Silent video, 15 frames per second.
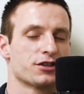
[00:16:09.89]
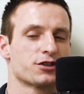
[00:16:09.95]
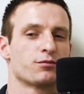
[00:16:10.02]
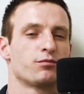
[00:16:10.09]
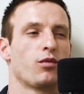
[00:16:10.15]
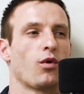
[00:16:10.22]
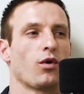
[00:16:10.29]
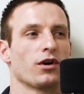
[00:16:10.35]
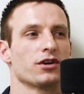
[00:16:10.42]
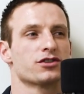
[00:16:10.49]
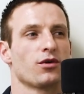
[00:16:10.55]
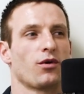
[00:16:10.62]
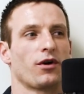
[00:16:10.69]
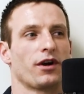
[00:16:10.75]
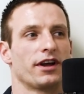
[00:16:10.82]

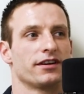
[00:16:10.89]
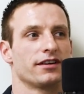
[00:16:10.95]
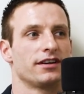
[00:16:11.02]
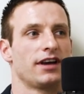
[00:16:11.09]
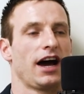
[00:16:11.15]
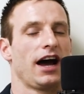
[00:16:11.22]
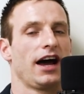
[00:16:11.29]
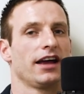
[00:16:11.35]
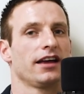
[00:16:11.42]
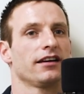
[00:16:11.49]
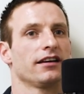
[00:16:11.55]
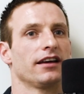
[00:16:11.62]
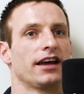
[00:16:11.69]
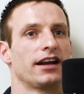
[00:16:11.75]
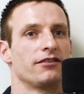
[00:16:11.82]
sports oriented guy,
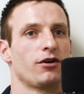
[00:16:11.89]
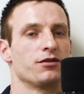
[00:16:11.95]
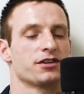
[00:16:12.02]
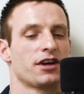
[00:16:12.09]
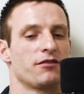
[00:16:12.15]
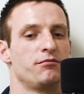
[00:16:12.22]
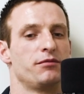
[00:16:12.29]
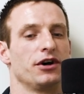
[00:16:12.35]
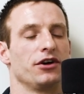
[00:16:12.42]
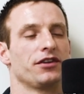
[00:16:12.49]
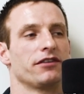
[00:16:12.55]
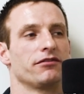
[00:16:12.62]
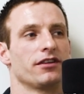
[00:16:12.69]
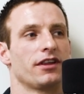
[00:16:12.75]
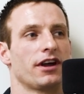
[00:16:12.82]
and I've always kind of
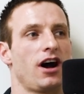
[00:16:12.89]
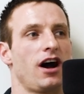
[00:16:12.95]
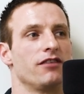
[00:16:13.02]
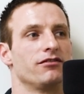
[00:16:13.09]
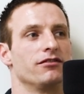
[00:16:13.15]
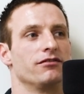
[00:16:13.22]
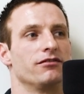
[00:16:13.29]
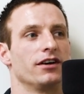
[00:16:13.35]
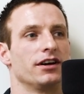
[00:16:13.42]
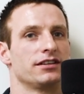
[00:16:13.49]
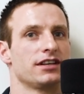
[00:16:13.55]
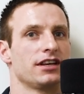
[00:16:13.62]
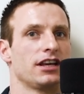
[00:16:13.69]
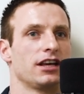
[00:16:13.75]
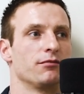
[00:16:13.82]
built everything off of a
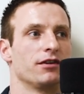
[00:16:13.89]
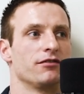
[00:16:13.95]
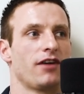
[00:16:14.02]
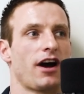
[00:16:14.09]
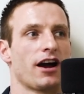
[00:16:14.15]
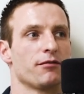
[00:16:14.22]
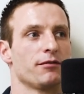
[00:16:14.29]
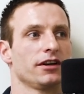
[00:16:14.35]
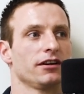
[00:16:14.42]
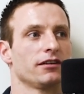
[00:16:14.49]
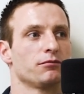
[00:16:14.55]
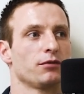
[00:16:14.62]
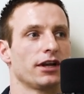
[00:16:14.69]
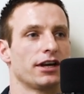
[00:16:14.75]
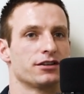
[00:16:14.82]
team
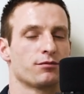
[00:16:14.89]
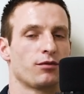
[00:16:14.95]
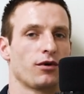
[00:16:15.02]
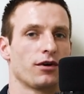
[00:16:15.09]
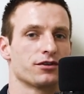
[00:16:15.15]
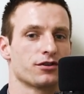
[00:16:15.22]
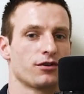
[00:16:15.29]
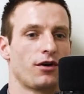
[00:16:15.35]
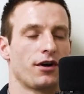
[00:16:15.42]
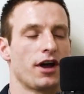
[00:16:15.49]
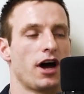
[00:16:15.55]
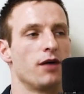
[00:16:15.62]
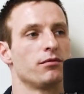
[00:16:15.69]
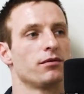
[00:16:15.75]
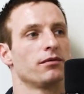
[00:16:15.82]
environment. Played sports growing
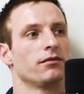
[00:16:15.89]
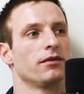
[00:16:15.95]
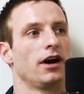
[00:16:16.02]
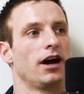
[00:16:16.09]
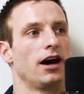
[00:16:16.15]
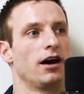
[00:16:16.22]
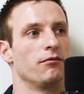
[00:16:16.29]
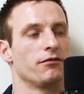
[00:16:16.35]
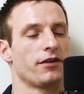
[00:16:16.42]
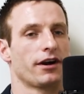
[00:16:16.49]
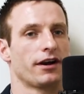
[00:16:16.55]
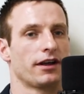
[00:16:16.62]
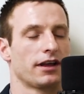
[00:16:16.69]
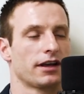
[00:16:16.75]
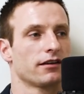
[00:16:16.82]
up, um,
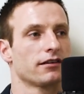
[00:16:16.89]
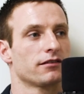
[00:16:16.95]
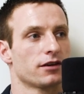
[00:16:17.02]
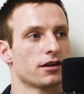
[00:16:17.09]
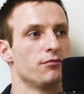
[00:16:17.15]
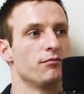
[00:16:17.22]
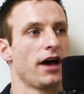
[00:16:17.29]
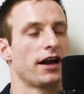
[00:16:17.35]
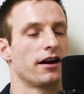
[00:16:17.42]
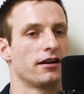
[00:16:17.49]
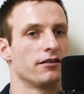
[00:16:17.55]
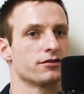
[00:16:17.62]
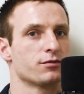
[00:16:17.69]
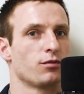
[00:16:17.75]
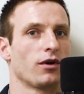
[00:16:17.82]
very like,
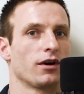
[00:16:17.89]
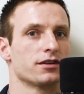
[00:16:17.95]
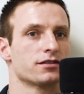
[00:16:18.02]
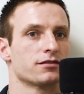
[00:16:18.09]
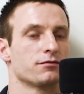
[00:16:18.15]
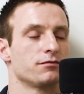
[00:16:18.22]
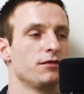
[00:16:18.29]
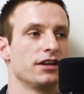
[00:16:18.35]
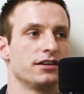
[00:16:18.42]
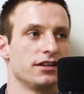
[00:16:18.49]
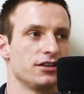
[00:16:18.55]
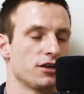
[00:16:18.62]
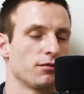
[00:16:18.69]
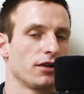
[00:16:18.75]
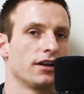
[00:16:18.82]
competitive sports. Me and
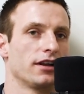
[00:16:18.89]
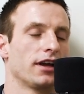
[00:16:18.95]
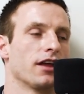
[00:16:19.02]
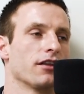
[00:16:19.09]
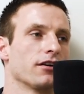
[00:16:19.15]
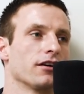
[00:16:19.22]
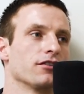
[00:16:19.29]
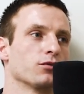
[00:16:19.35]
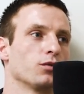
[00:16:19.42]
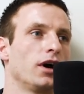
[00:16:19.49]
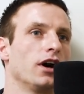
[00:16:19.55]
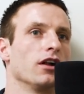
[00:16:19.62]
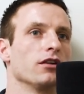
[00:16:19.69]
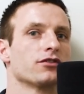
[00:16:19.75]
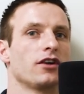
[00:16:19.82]
TJ played together as
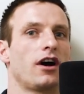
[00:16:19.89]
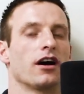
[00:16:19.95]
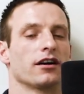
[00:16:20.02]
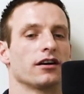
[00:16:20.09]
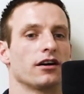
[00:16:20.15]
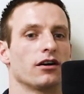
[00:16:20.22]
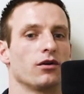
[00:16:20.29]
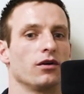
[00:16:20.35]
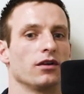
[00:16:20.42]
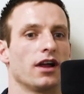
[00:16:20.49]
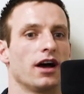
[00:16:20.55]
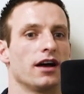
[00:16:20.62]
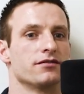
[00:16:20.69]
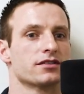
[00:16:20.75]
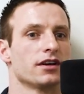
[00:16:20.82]
well, soccer our whole
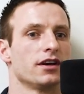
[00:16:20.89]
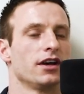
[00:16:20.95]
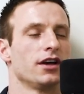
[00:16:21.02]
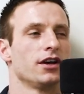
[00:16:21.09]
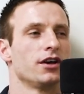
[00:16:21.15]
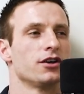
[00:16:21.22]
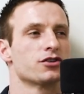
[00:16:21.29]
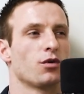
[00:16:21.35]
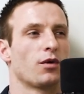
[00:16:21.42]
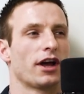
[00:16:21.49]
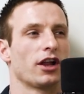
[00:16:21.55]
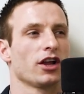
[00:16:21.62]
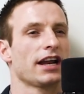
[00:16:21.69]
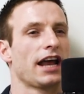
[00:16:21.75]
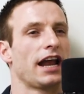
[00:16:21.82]
lives. So when
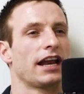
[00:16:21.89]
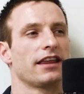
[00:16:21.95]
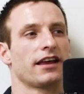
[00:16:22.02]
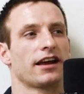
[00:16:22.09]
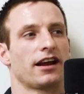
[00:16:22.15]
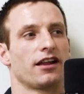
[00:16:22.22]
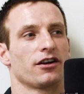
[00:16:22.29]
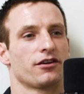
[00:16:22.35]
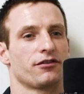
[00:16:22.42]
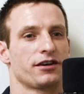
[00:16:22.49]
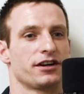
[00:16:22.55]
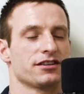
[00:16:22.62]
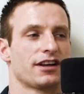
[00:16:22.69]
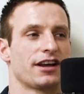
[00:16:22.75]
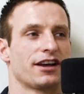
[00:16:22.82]
I look at anything and I look at
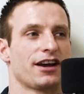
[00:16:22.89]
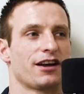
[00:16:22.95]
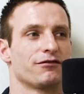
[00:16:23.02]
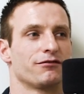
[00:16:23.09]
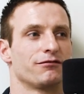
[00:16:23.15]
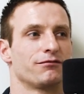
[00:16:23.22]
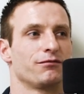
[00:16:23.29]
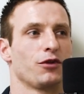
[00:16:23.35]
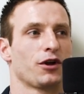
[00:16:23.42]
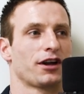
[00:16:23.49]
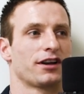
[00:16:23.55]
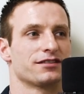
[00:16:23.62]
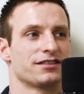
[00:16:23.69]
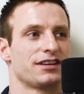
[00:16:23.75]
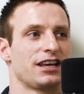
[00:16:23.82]
real estate, I kind of look
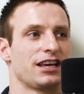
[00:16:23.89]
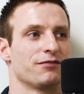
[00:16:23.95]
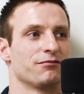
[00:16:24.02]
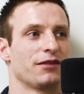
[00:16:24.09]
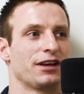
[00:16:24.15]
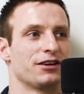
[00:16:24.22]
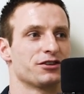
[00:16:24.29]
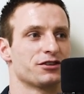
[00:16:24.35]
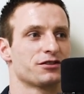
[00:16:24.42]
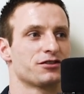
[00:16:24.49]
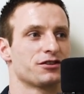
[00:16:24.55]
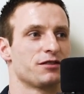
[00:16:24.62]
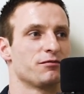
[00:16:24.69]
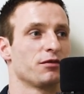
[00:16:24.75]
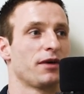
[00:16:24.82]
at it as a team and just
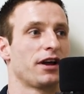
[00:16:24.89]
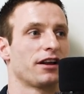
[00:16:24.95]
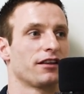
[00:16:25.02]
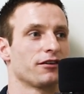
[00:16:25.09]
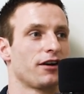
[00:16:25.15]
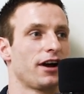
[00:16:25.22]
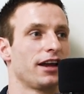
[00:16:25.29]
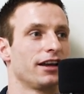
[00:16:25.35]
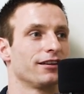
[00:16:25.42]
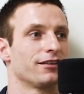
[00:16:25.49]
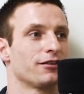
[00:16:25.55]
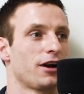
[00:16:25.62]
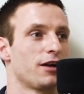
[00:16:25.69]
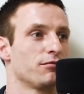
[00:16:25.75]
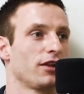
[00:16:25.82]
just implementing the right
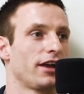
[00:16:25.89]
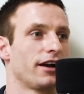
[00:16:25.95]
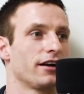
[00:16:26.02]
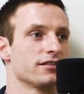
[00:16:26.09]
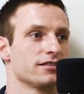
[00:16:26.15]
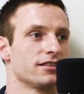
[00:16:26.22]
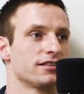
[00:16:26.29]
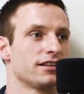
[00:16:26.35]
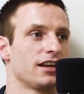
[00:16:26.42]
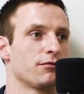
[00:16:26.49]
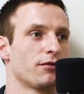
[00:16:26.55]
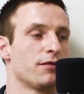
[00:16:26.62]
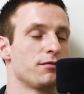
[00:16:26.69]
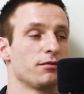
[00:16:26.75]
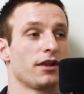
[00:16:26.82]
the right players mm-hmm. in the
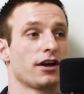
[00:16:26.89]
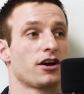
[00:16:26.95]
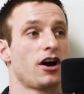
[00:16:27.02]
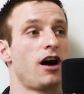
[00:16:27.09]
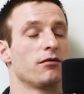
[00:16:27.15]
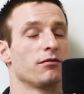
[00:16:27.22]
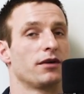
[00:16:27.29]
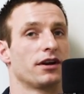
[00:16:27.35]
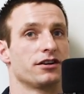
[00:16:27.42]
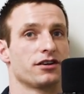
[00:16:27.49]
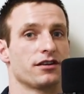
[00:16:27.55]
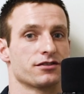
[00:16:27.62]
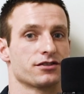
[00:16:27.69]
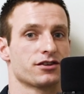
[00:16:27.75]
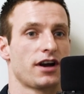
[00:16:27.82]
team, right? People that complement each
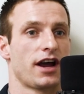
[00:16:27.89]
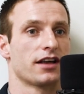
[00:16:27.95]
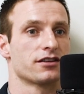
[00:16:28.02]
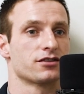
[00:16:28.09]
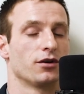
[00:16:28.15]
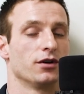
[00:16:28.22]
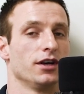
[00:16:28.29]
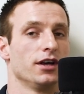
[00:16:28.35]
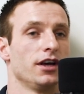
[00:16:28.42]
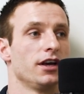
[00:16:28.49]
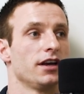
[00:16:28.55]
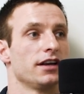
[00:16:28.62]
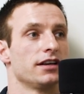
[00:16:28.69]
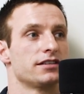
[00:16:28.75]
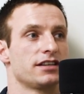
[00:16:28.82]
other's strengths. So
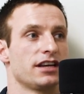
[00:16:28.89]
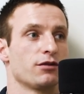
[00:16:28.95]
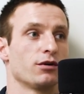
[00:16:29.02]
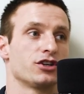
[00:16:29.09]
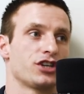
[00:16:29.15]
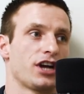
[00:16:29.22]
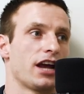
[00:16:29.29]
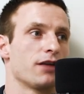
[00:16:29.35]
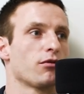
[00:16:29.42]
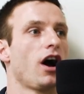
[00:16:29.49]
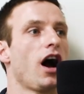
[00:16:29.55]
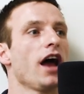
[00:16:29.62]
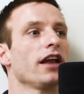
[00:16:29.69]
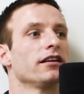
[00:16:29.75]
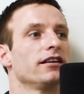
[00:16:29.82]
seeing what Jay
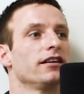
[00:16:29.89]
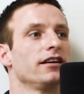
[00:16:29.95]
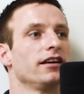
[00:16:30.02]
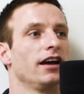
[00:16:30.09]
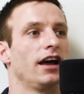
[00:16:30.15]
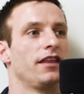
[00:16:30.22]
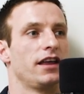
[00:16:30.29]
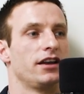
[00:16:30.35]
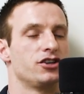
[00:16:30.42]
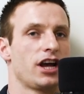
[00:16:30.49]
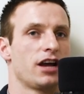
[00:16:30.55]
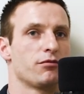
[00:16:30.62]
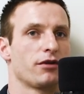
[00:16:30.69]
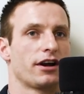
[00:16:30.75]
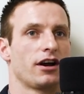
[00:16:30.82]
brought, mm-hmm. and then
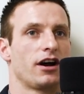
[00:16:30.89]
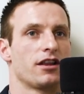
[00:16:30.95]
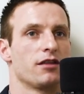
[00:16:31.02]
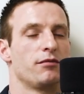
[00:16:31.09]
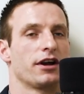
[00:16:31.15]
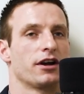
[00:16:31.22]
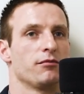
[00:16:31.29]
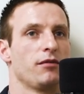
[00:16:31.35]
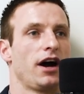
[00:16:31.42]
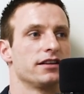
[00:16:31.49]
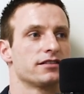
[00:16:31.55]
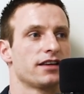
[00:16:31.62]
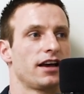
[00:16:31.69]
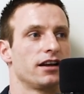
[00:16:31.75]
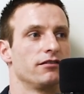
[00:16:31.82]
Jay bringing on the bigger
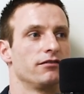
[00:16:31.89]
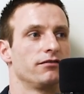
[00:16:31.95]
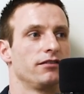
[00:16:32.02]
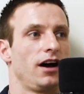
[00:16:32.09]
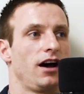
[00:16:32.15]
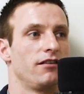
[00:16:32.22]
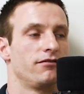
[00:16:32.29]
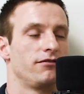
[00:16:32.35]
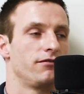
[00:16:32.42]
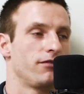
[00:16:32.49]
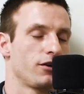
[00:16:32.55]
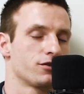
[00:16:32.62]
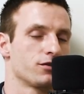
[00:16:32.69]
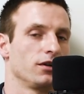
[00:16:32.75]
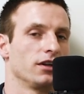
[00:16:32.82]
mindset of uh,
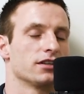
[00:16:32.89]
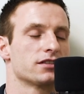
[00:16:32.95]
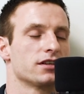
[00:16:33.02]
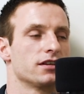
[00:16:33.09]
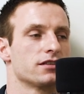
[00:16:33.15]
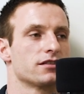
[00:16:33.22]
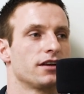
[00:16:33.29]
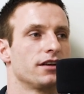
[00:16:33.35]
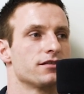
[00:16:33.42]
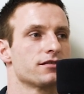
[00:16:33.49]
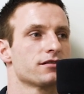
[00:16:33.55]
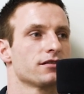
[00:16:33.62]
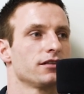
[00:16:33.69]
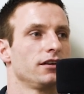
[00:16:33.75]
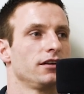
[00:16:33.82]
virtual
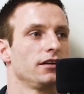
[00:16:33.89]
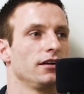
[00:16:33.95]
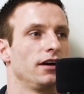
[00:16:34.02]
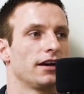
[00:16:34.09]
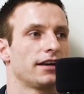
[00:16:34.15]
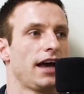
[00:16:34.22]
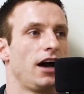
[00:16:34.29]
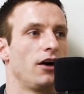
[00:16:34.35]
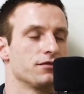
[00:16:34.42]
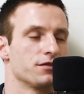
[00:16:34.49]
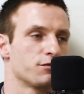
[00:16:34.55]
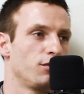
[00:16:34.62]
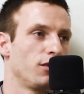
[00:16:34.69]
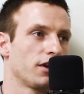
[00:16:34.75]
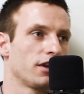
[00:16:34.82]
assistants,
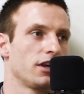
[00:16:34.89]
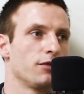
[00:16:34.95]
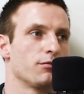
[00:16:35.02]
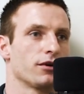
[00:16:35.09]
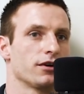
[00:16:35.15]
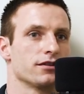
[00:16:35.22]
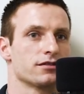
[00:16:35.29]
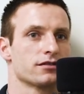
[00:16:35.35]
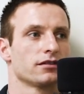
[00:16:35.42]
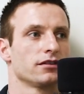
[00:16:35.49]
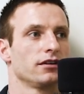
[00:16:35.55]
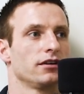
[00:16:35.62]
accountants, bookkeepers